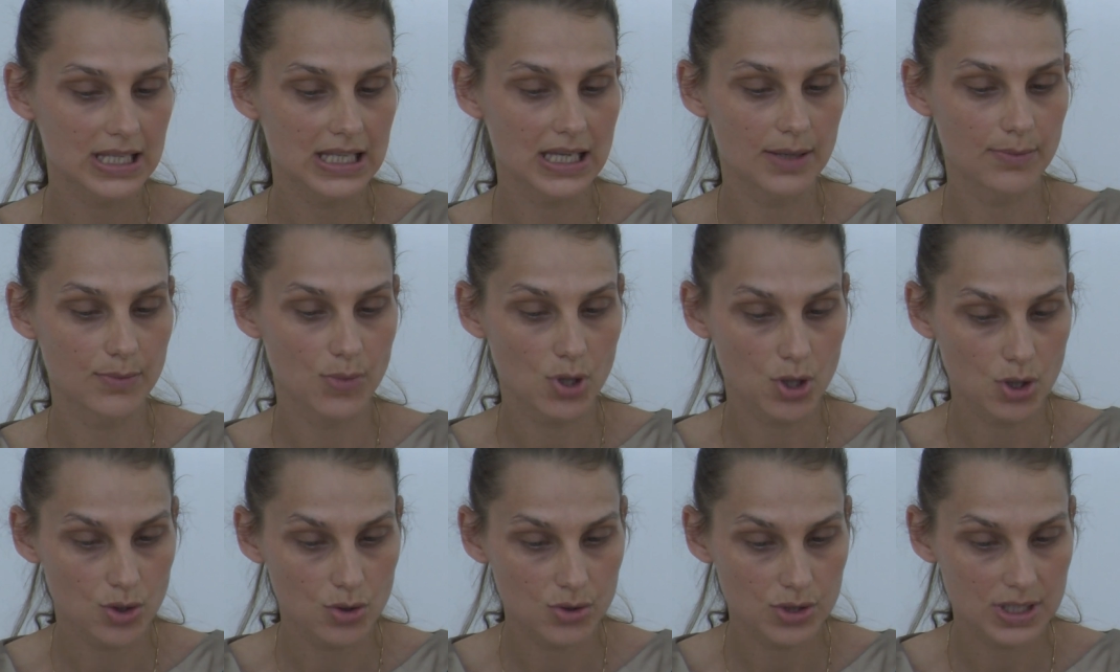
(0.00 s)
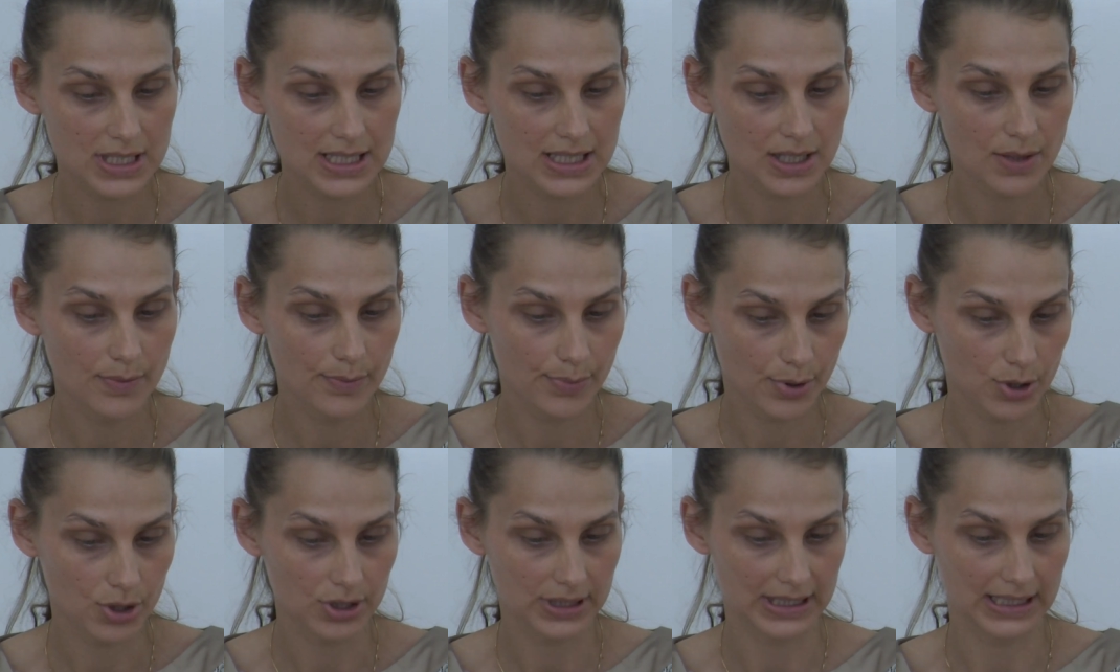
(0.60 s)
the most
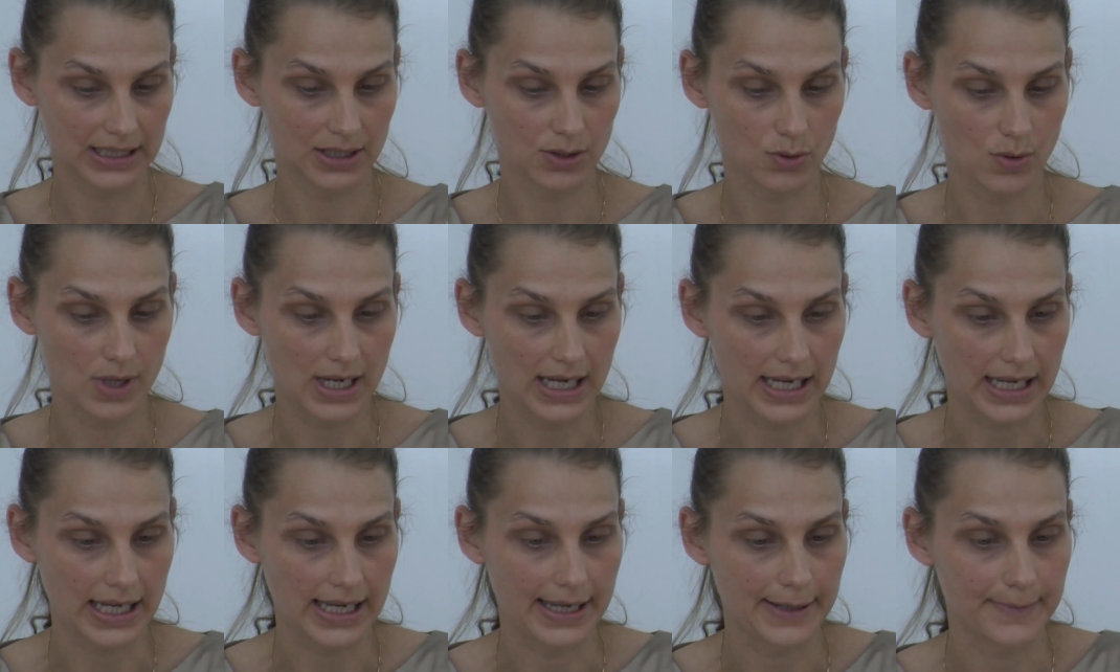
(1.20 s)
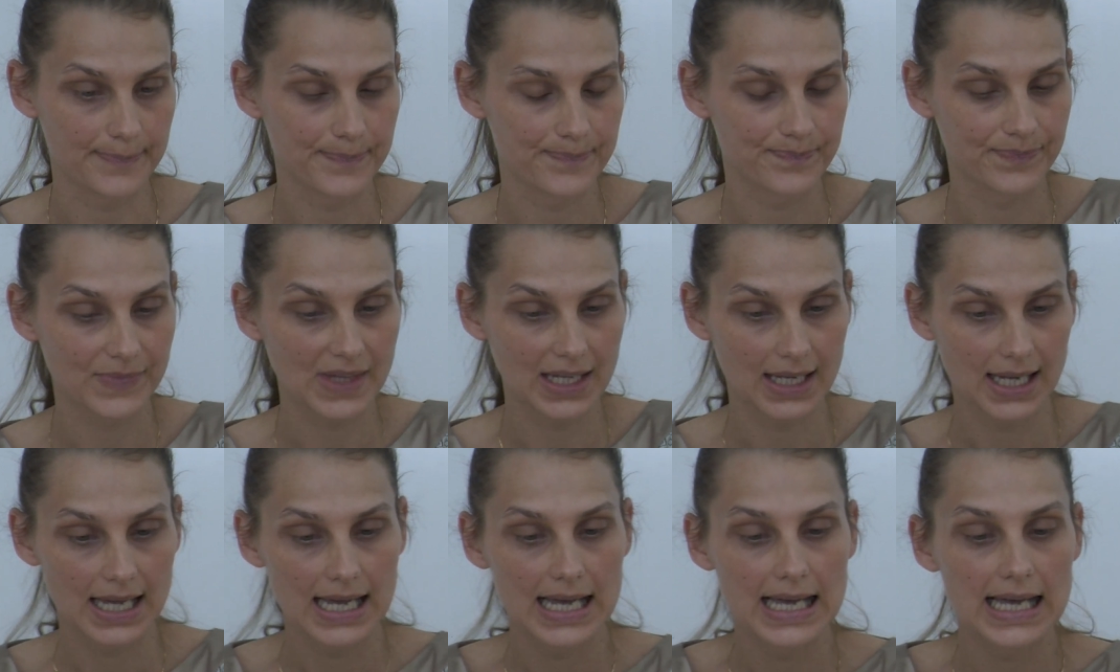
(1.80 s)
important are
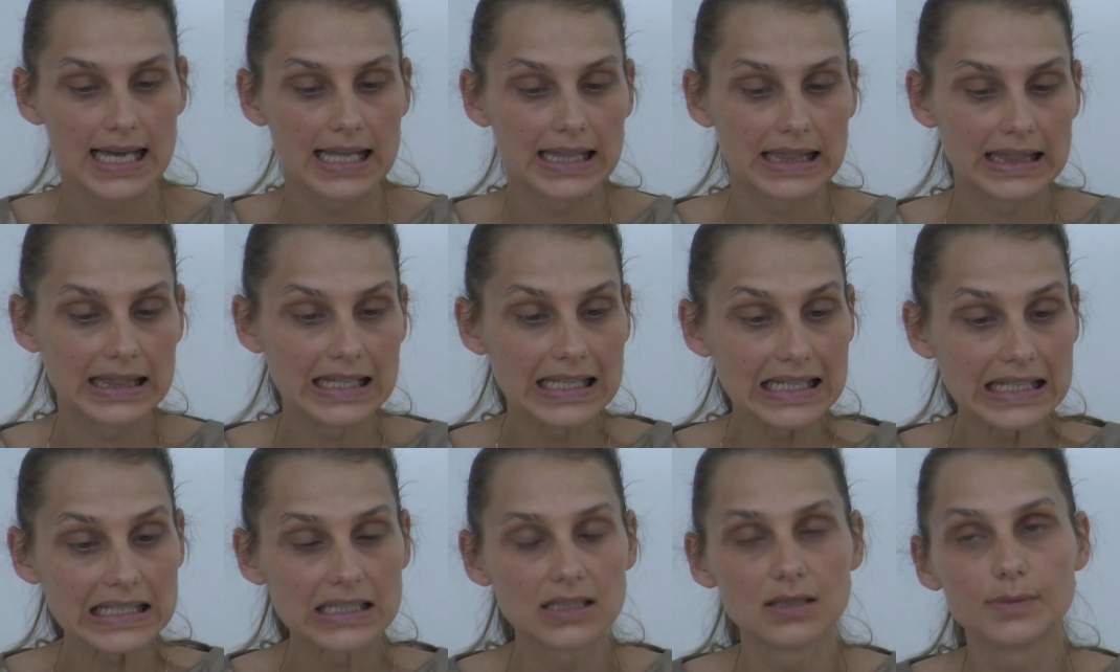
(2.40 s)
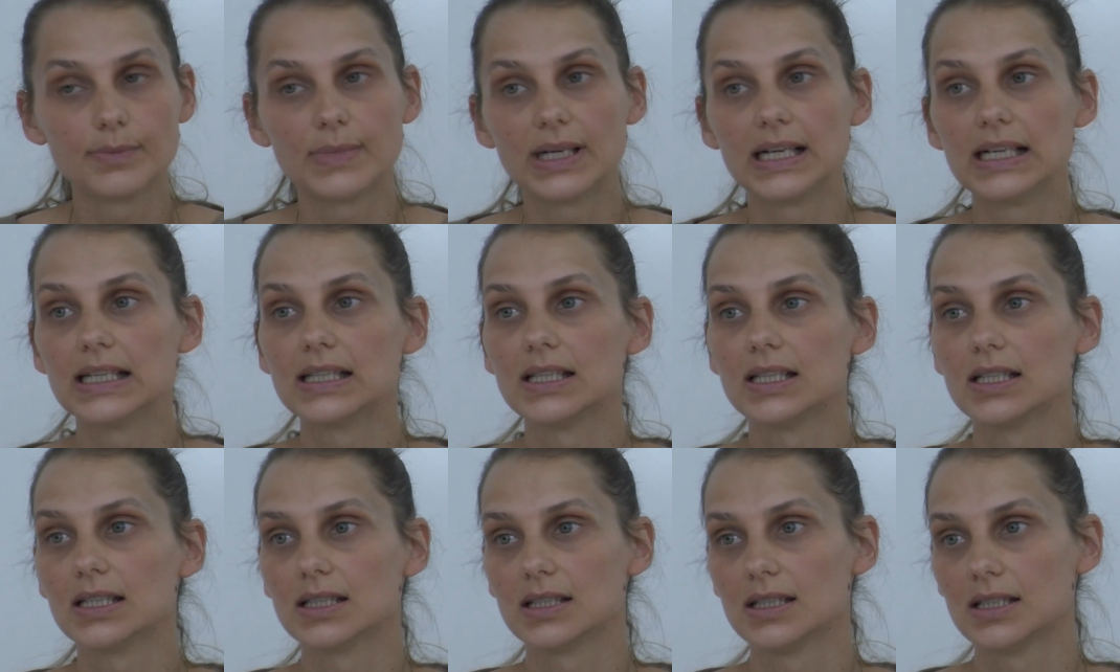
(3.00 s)

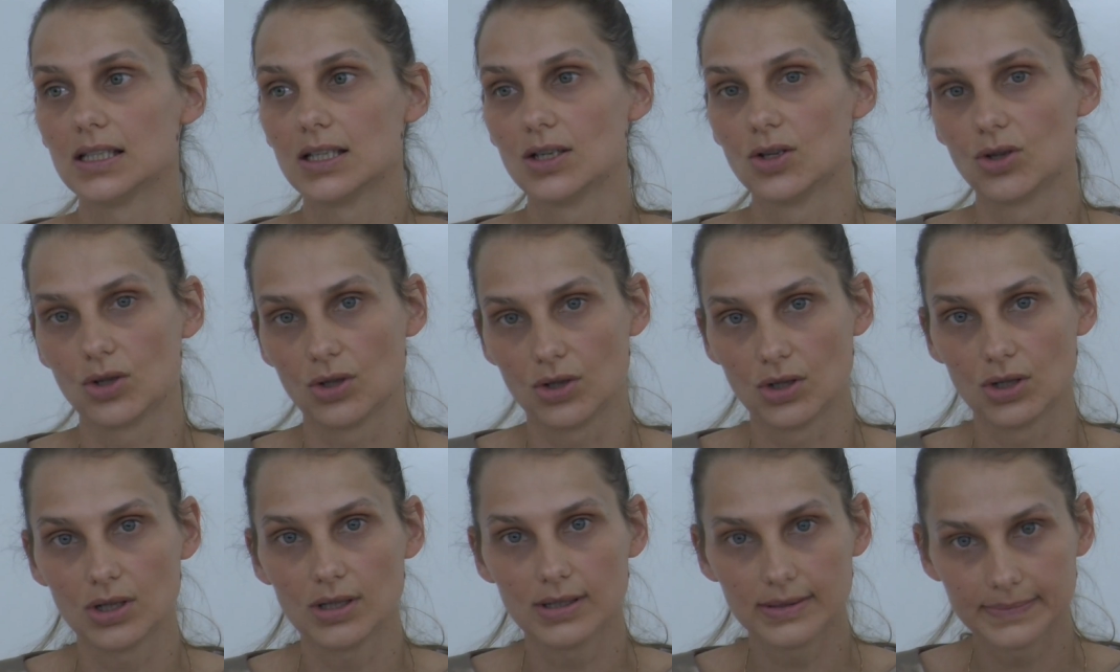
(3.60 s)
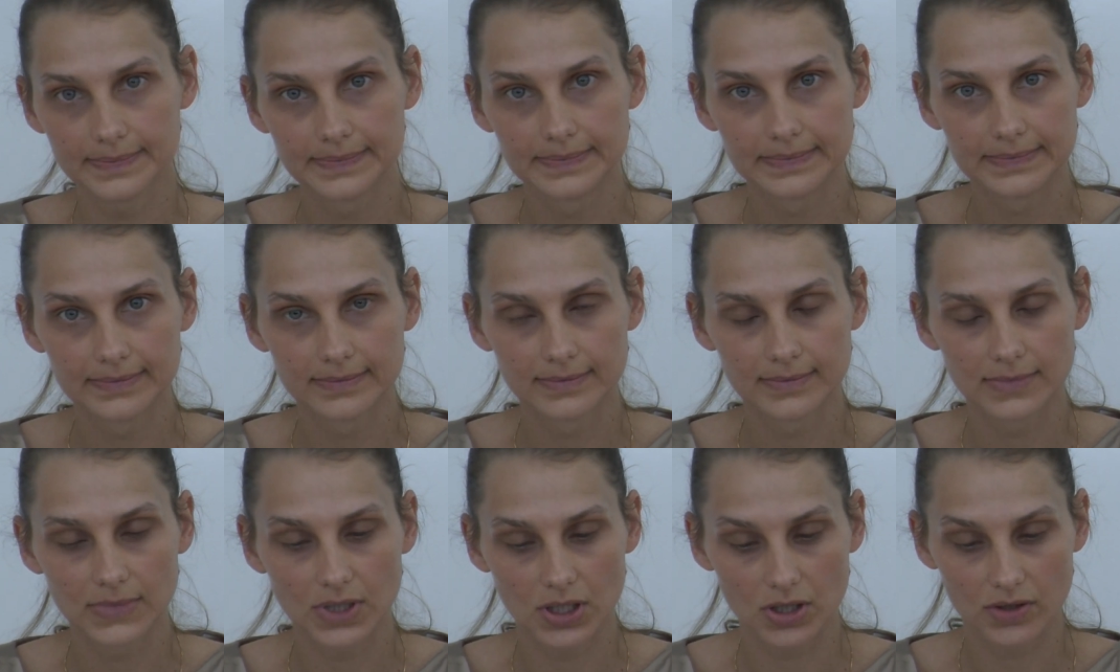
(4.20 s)
determining the goal
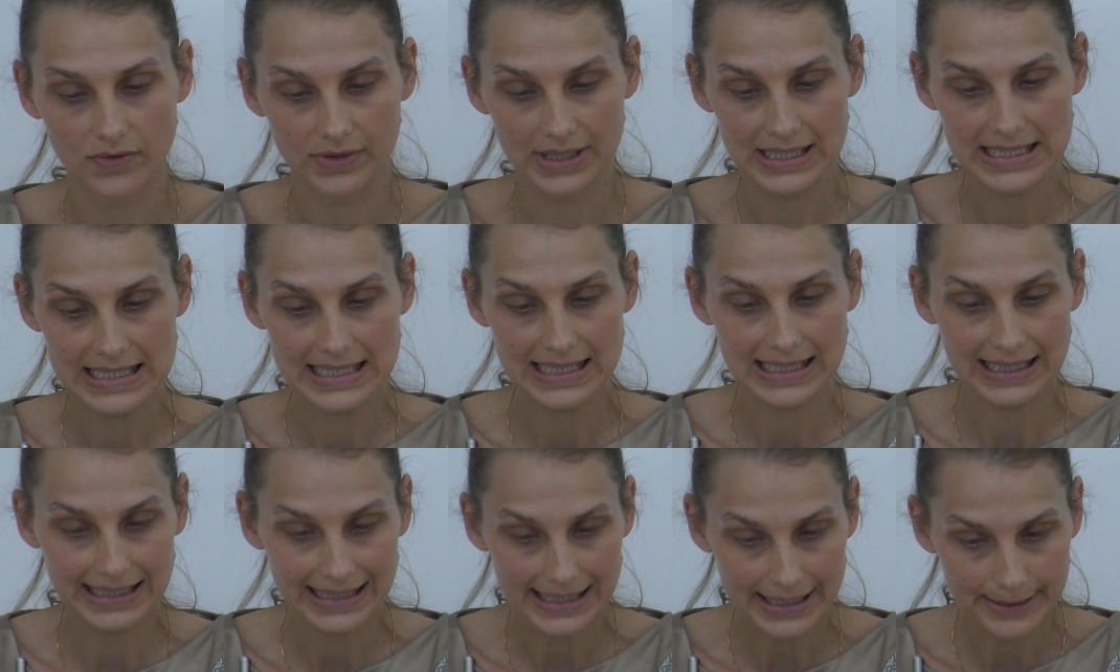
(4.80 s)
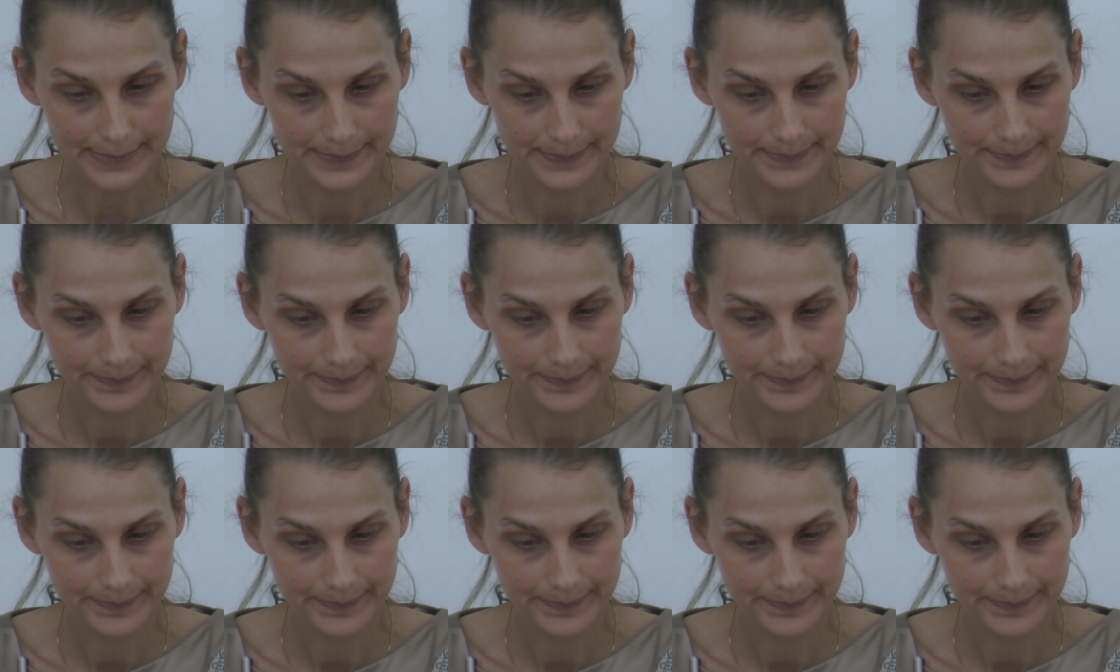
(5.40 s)
of the study,